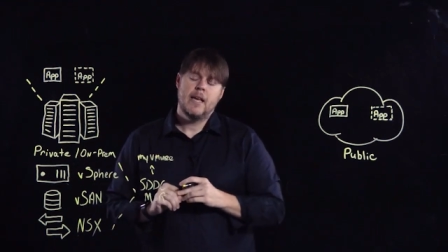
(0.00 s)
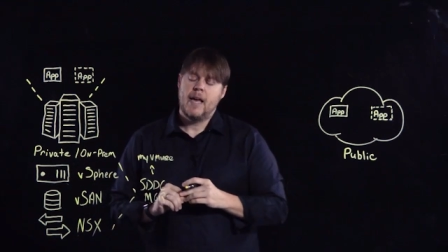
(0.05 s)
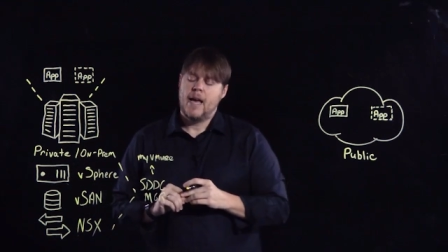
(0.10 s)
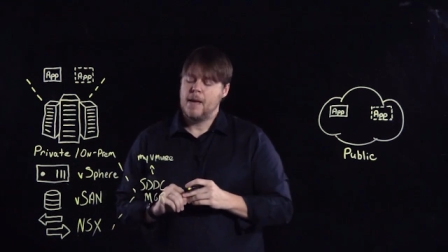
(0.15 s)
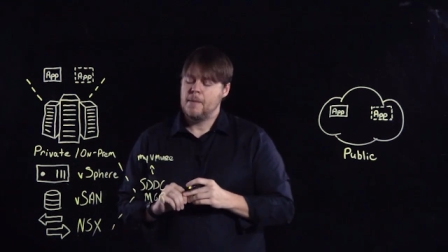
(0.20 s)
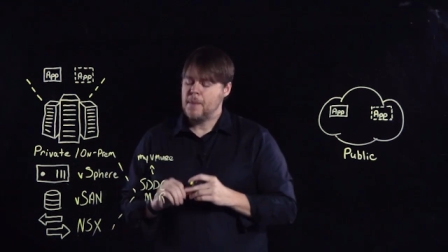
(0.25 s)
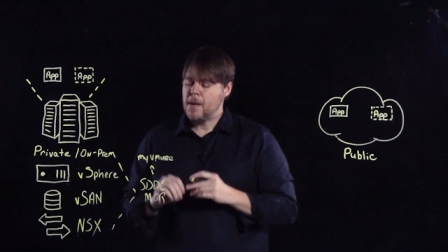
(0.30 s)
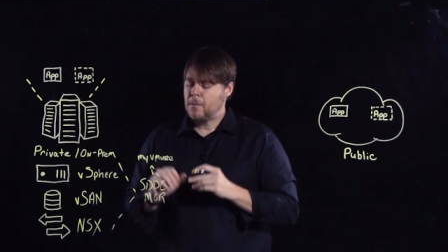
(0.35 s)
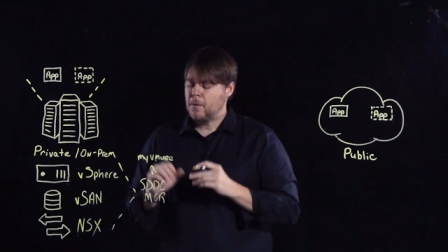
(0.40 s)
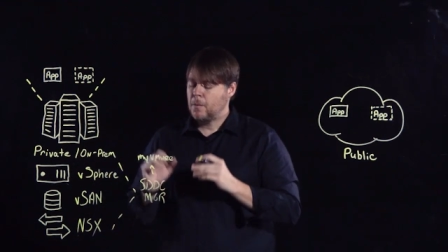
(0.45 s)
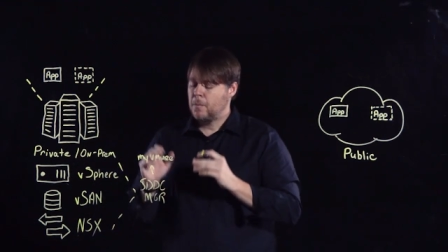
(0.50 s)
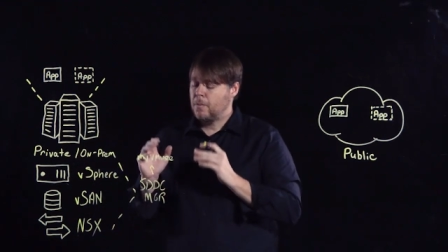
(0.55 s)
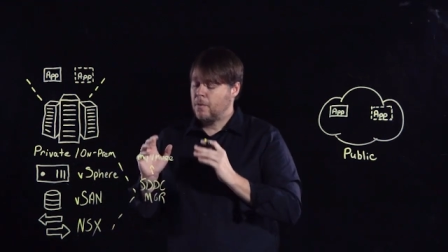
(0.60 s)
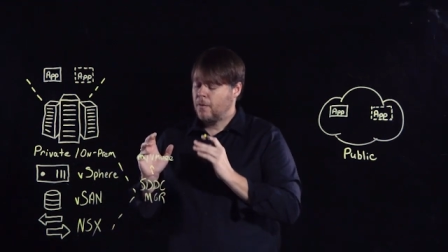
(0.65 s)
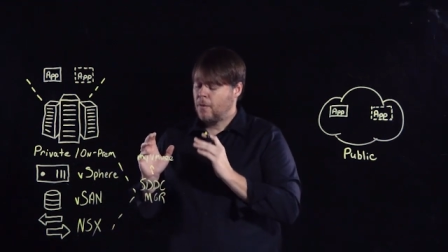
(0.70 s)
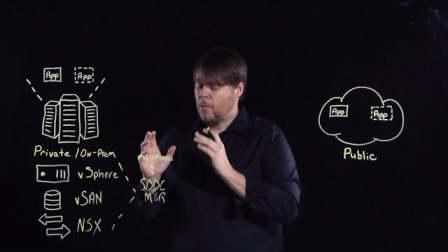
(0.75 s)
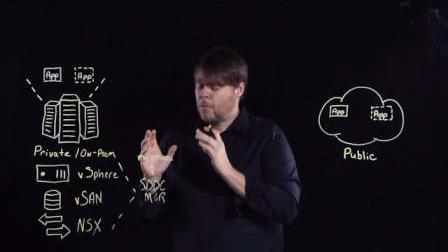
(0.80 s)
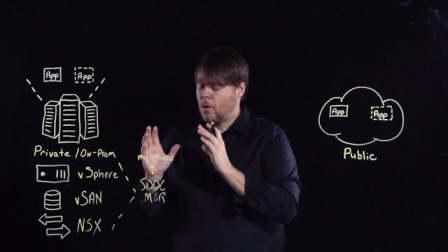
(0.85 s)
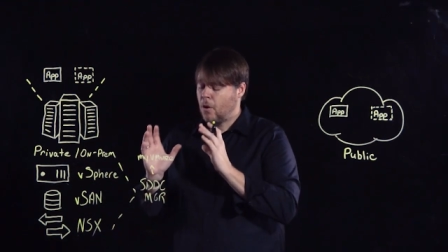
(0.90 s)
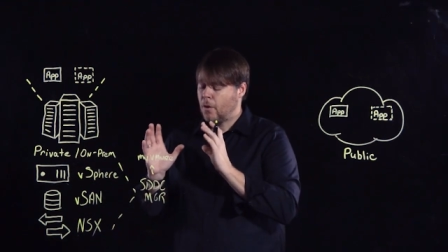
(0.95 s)
and be able to
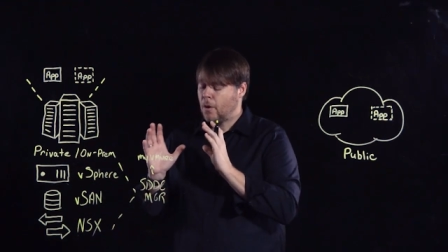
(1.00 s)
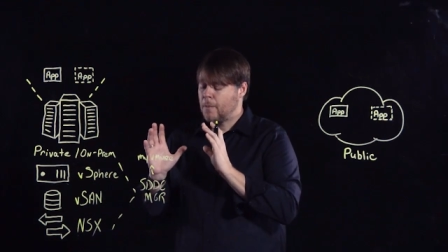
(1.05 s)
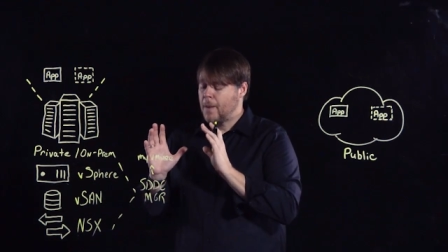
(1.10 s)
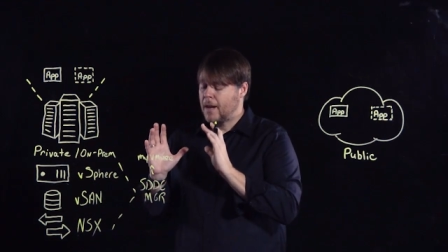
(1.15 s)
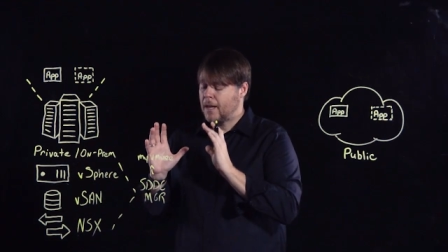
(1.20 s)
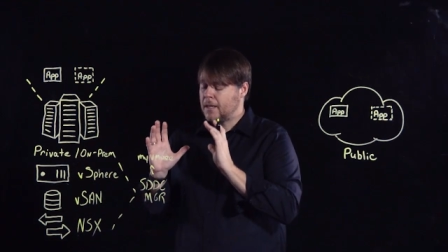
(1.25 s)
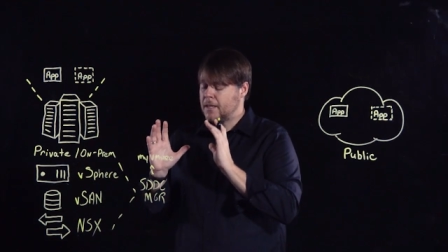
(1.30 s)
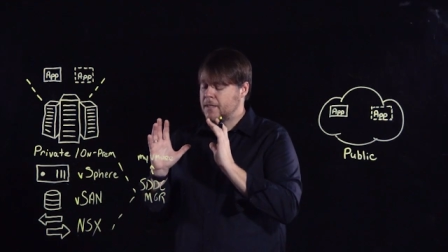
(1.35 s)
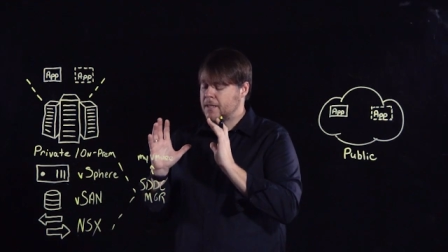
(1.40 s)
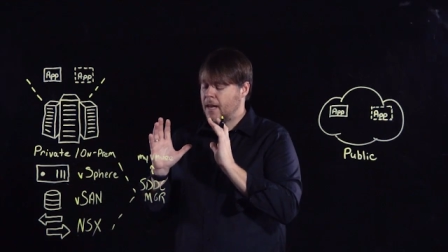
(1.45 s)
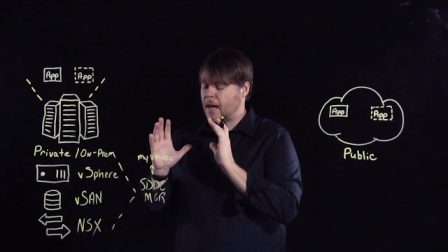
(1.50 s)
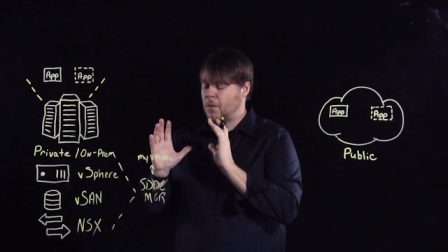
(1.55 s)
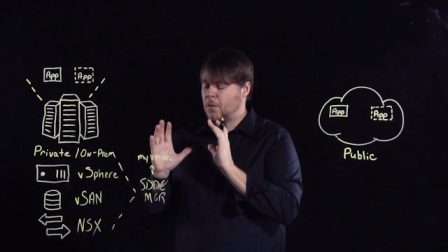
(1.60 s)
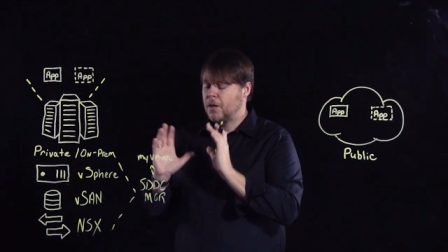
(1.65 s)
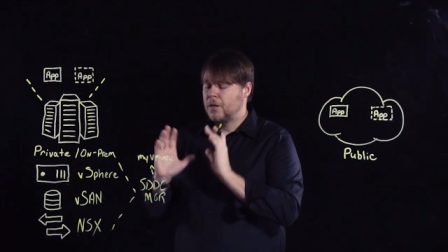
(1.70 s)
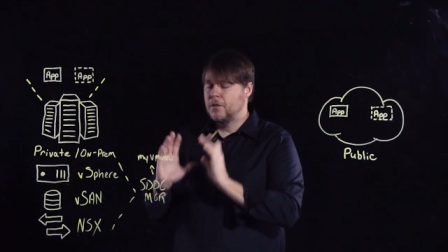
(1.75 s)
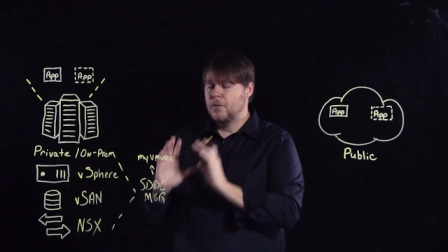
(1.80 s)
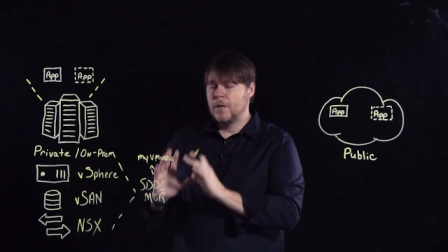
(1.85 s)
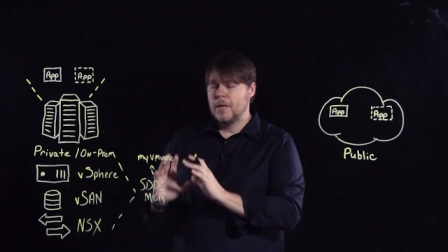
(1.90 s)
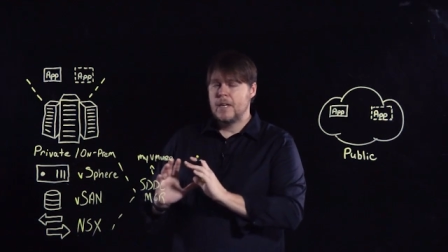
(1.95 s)
programmatically say, I
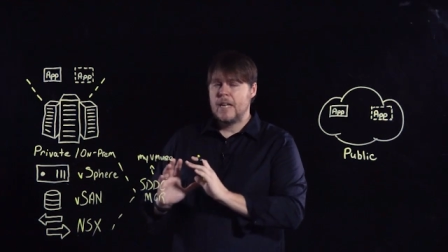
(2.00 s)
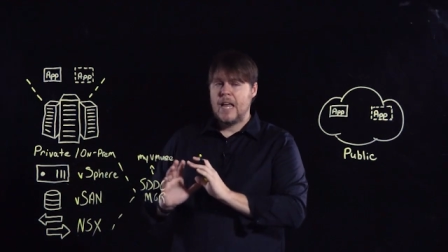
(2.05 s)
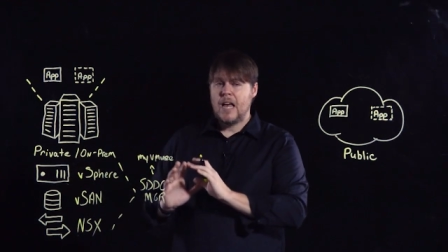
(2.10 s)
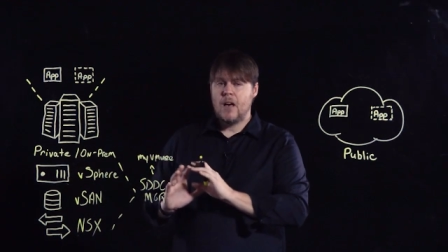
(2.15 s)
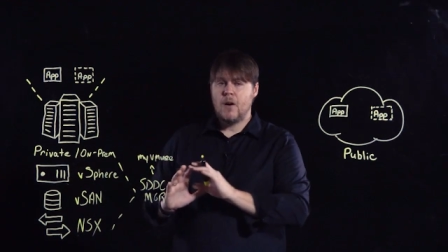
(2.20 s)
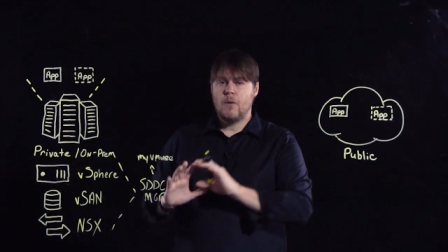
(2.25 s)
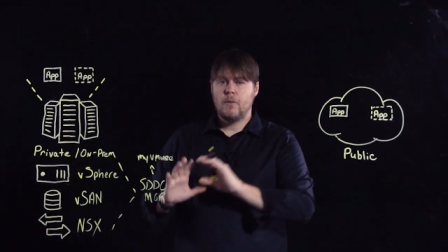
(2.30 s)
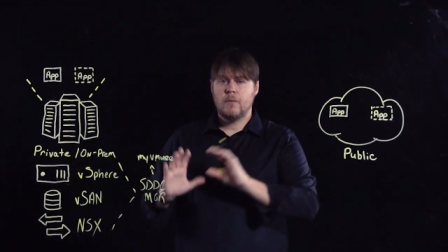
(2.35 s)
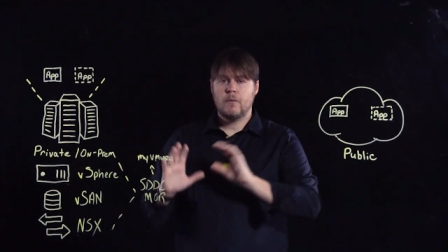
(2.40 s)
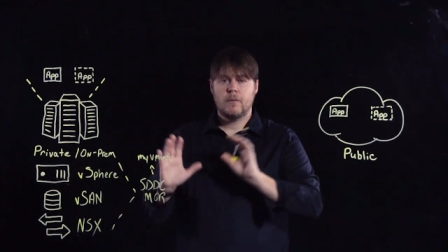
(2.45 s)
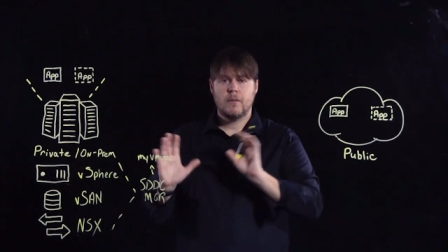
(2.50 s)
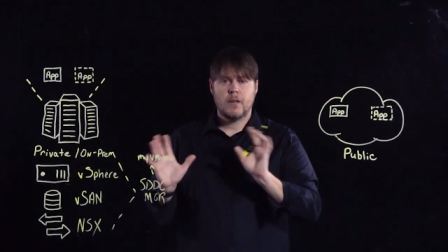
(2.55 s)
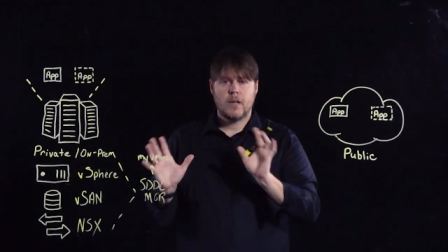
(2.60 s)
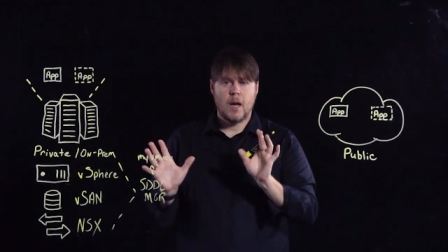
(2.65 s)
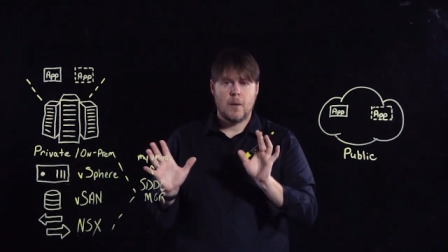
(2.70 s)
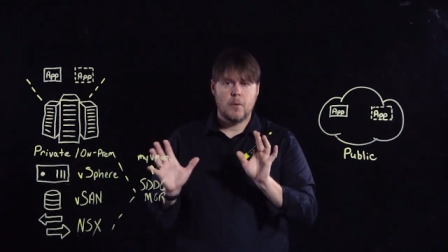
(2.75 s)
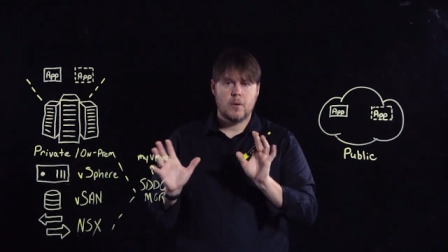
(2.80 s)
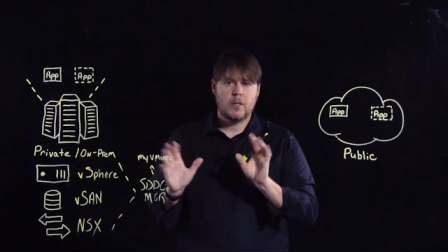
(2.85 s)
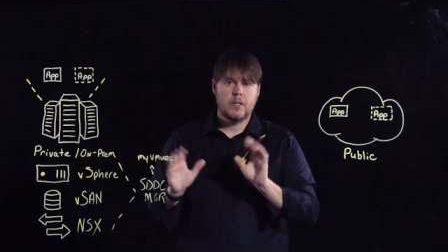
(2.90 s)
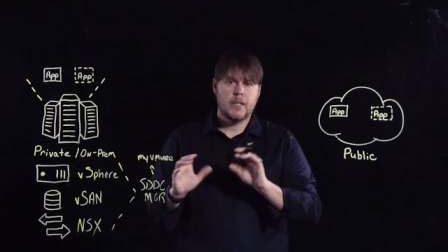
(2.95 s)
want to do it now,
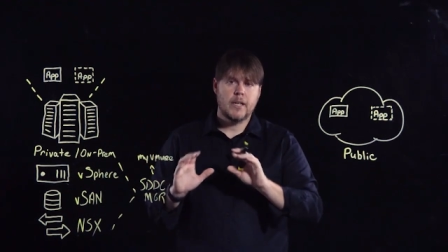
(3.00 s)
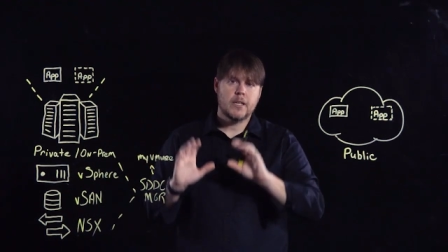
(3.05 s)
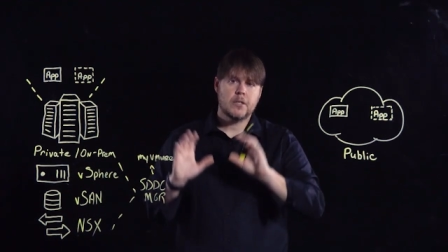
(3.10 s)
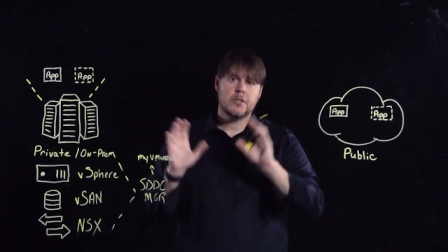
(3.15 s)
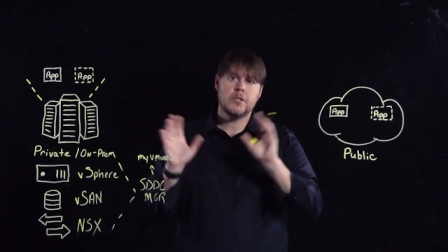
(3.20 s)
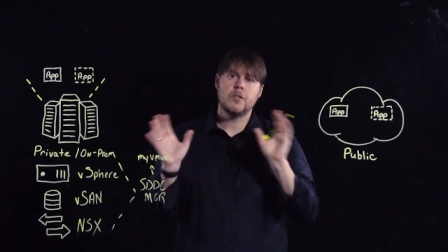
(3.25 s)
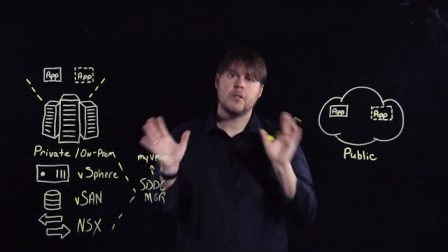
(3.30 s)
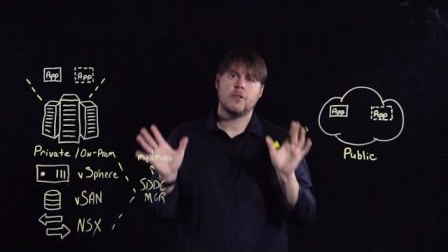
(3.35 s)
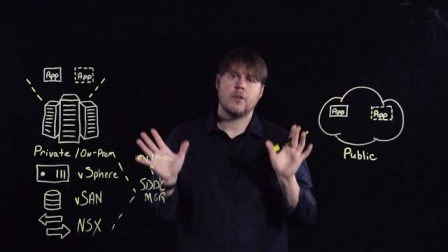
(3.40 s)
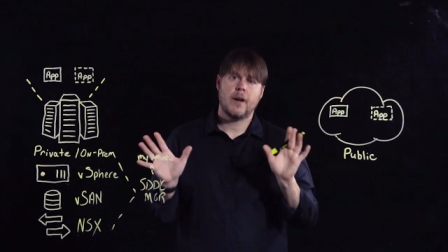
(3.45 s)
couple clicks,